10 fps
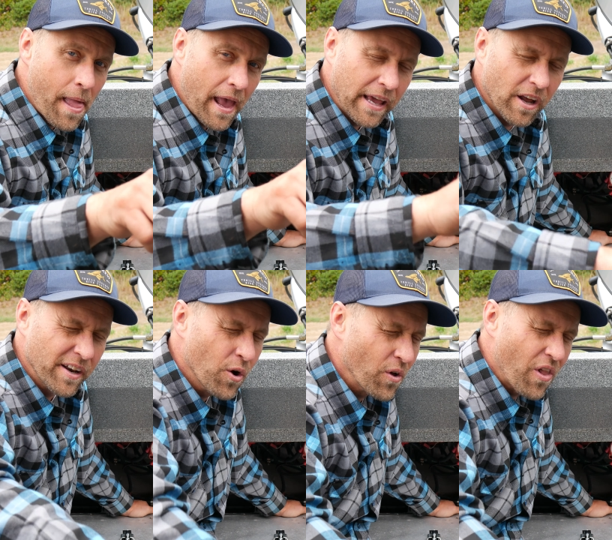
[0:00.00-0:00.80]
And I
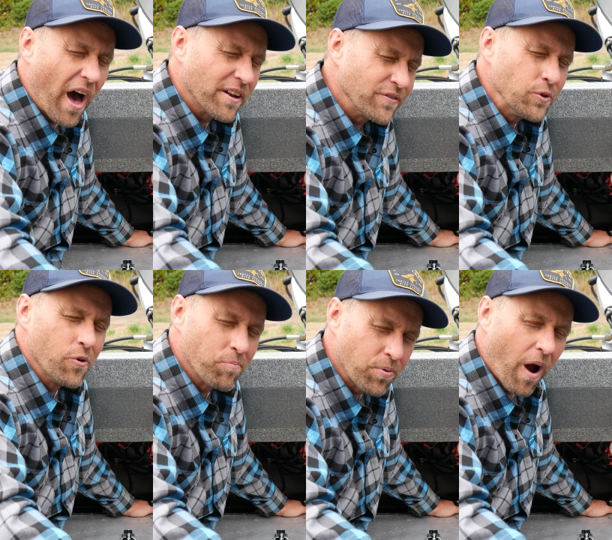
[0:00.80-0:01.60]
know a lot of you
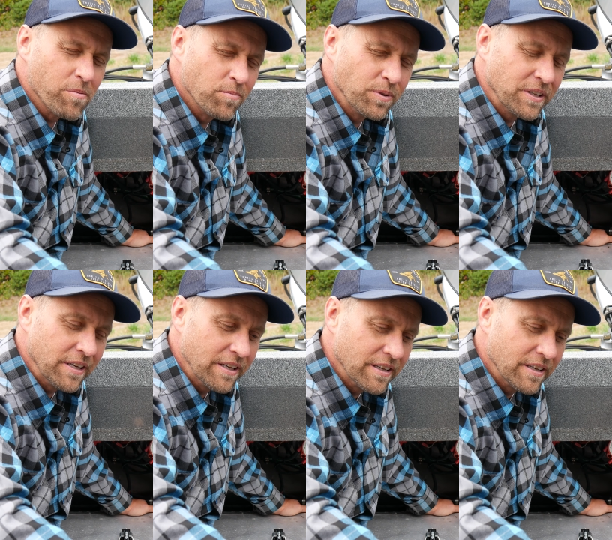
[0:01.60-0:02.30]
have probably